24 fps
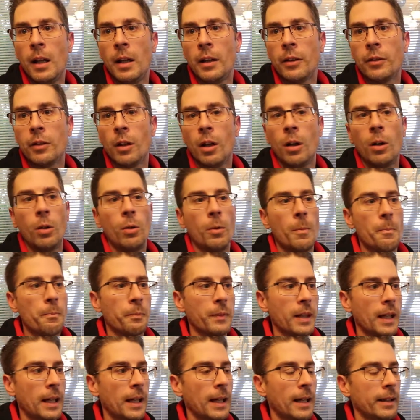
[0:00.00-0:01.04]
So
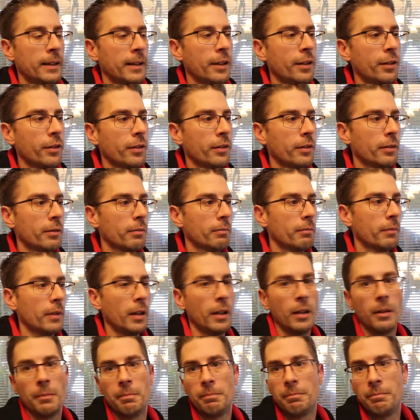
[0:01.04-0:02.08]
this is
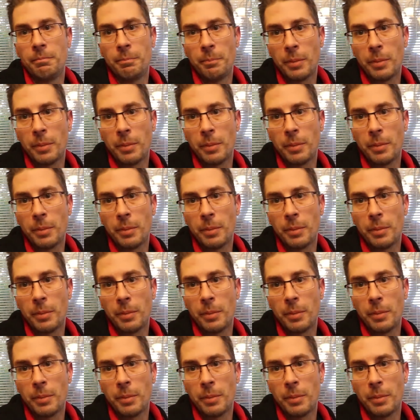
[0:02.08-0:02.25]
a